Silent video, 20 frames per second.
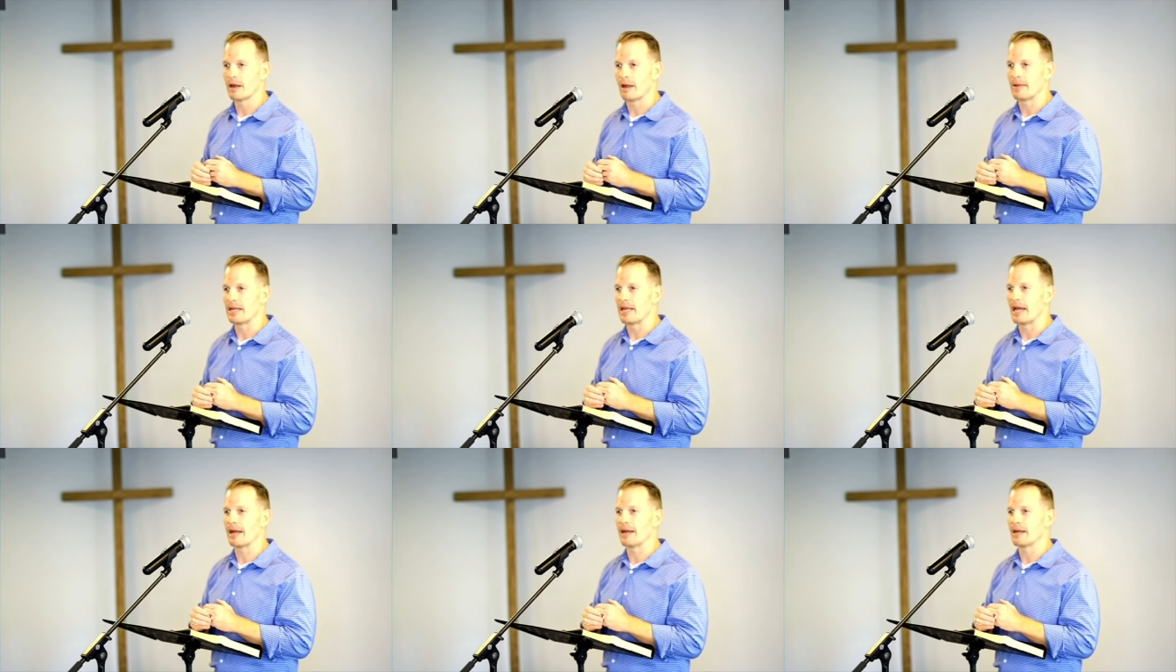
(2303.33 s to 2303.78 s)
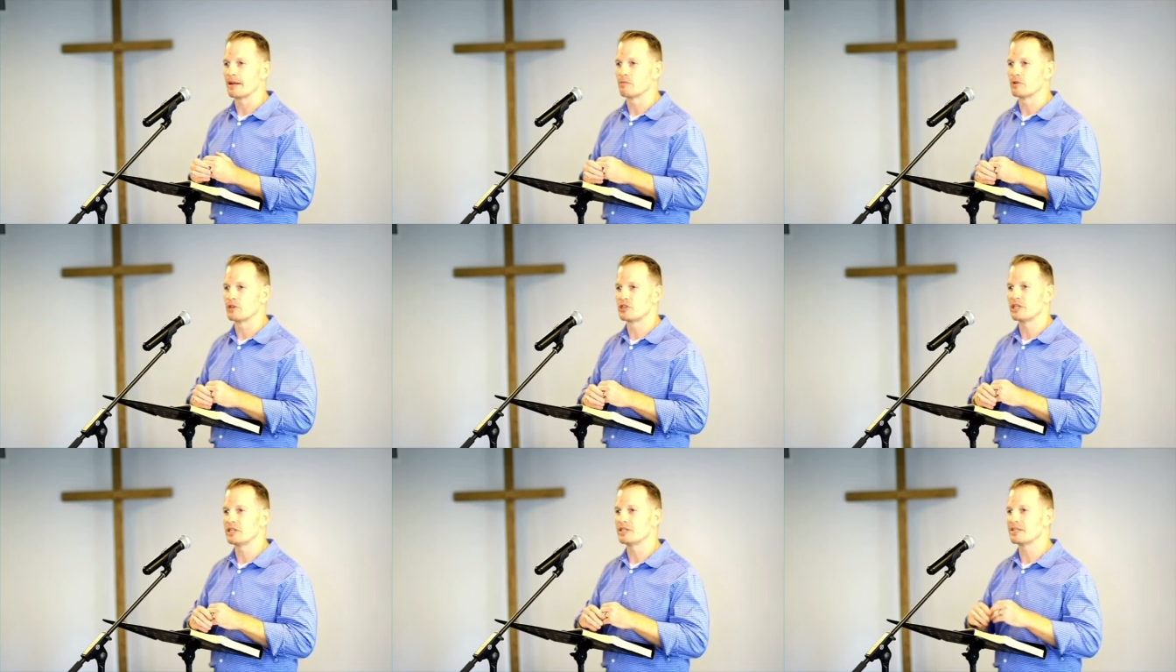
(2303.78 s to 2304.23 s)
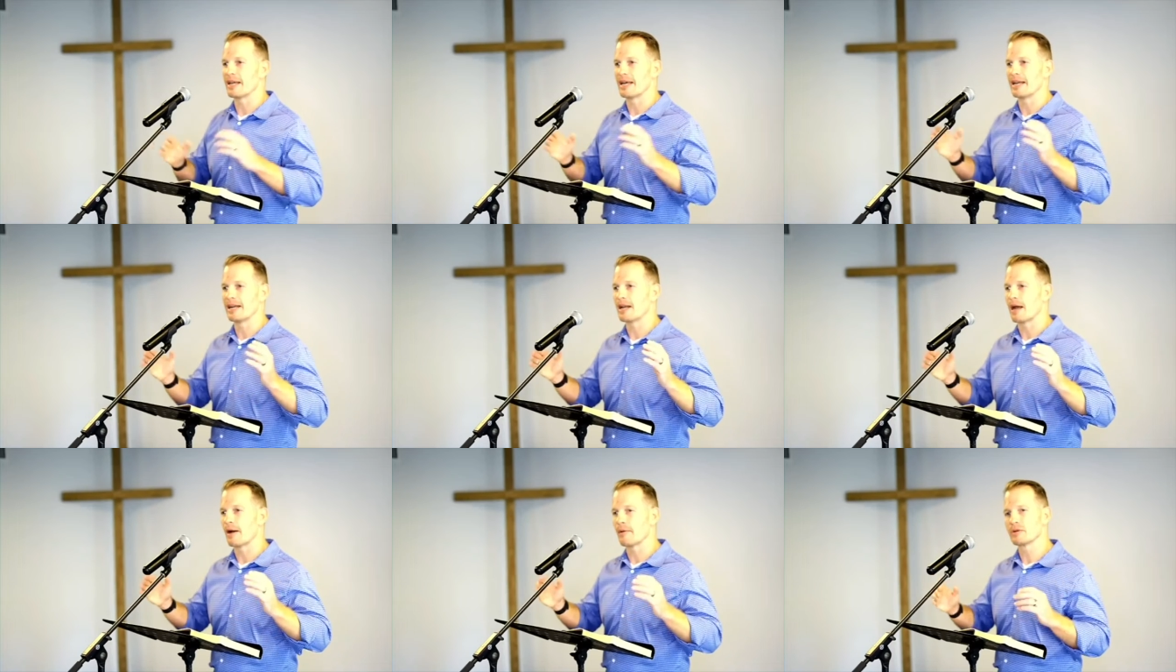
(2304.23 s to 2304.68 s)
I mean, I, when she said
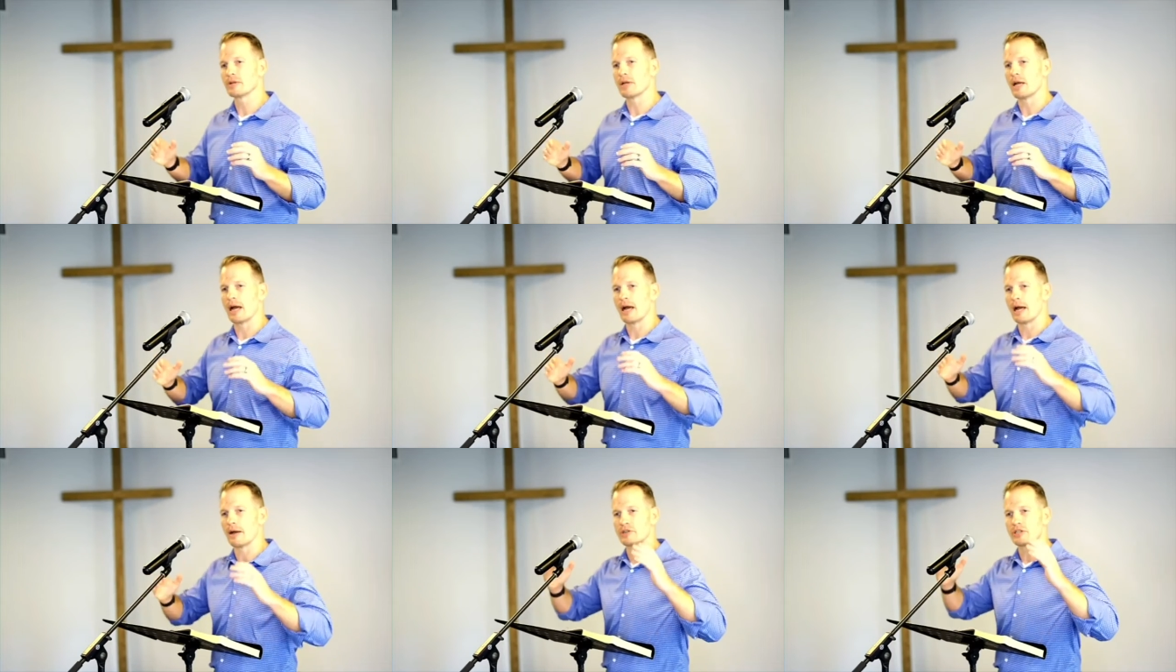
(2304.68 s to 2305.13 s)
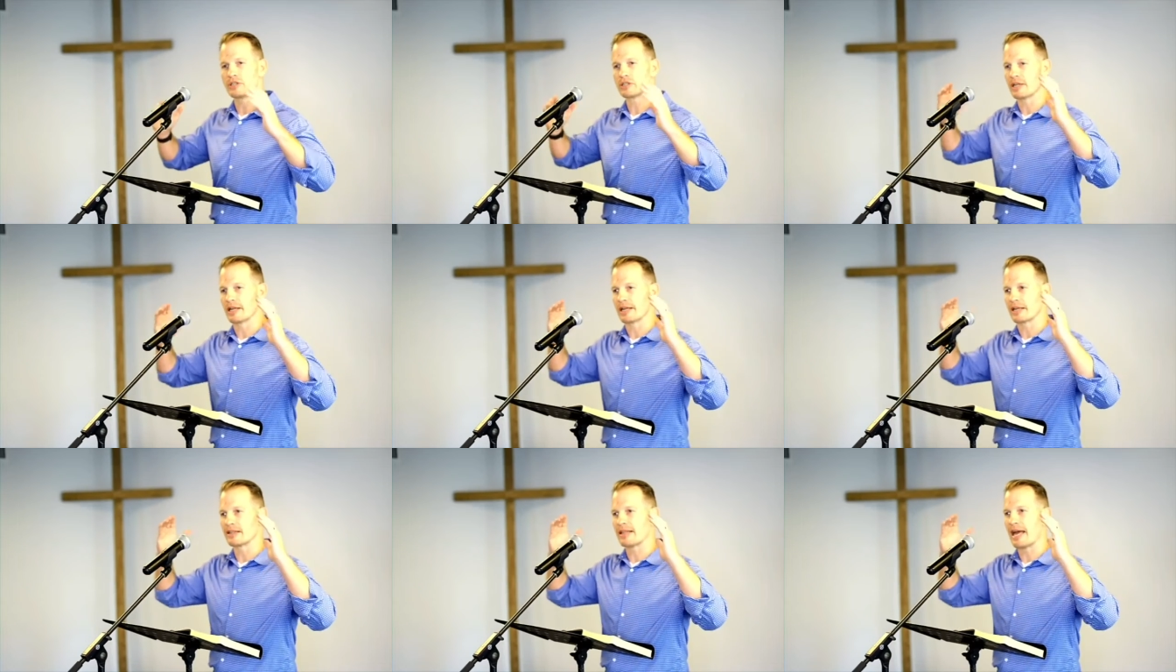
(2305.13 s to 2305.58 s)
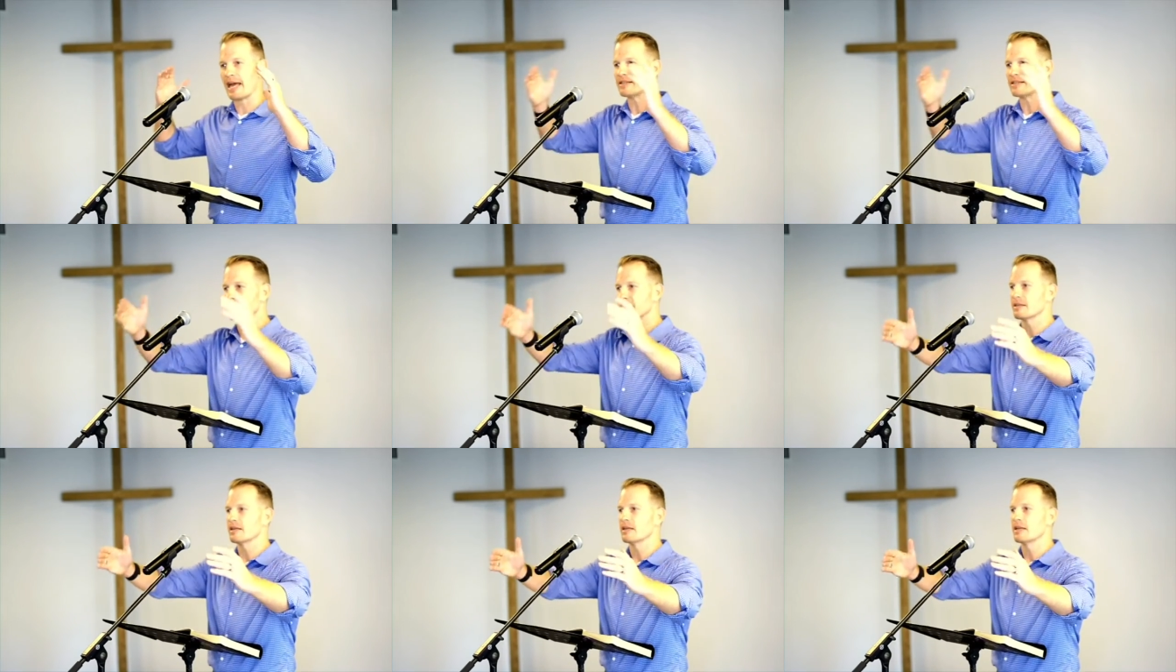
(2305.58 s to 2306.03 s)
it, I was, I was just like,
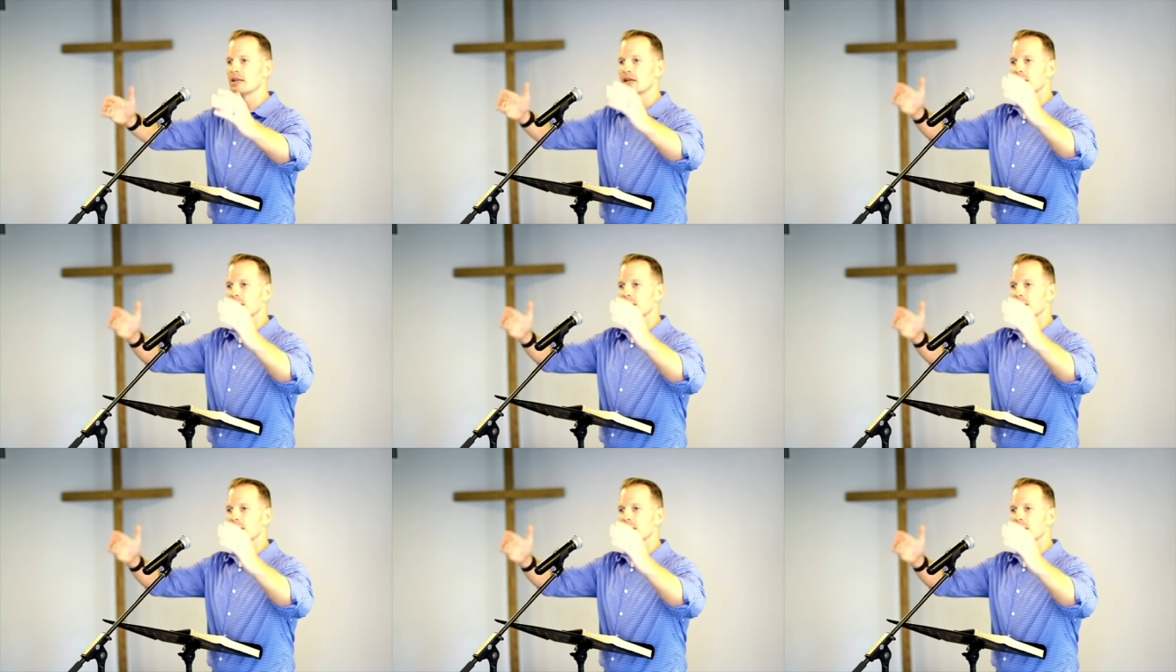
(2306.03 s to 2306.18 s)
that's,